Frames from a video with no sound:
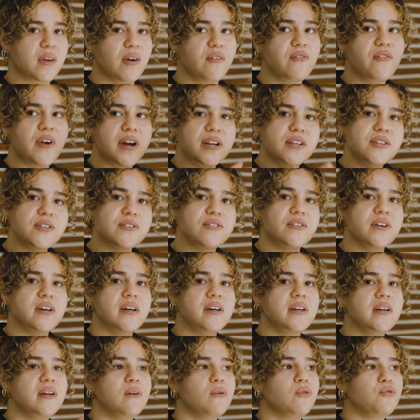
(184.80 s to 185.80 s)
render
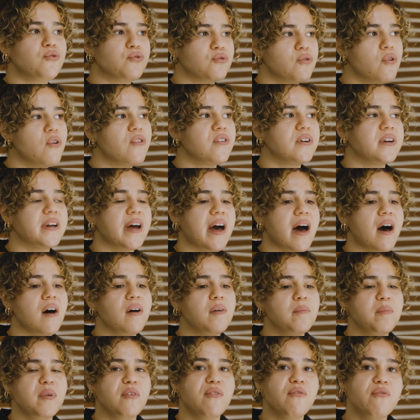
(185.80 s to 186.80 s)
it or draw it
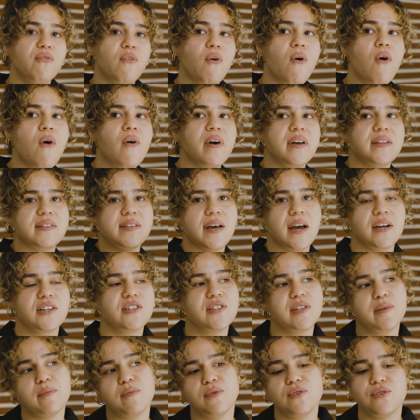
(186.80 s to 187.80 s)
out before it's
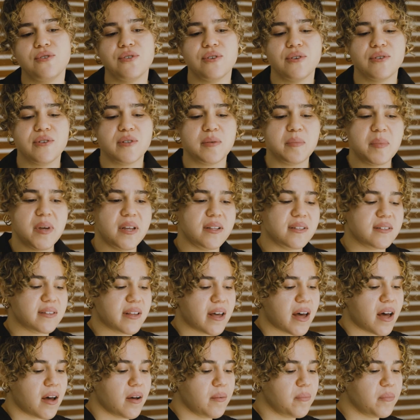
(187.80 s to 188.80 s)
actually produced means
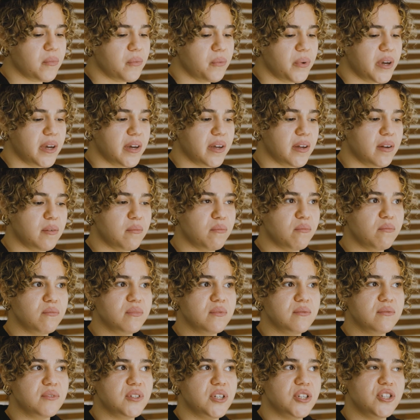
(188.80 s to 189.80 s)
that we can
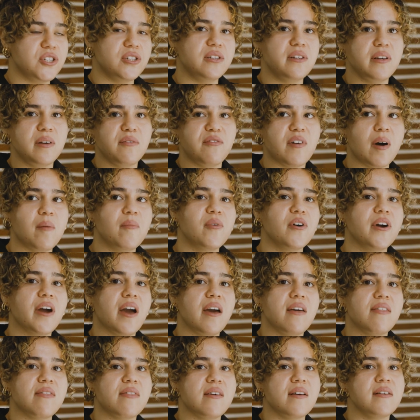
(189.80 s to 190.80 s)
digitally
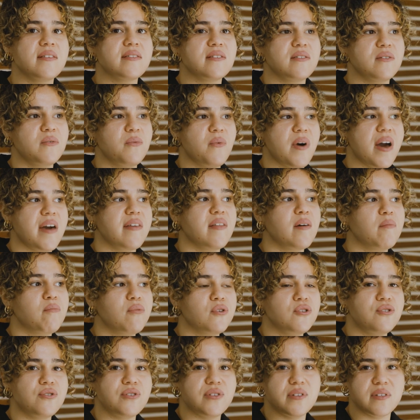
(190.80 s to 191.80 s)
fabricate things in a way that
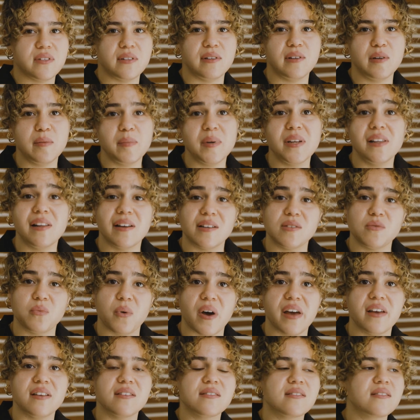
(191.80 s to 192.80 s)
produces a little bit less
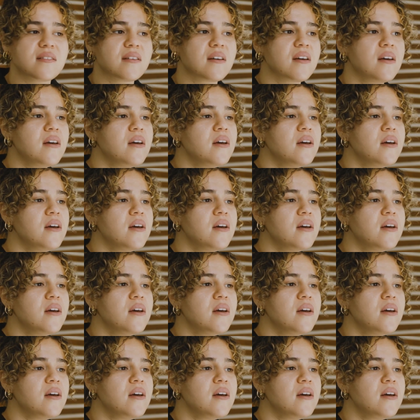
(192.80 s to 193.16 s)
waste.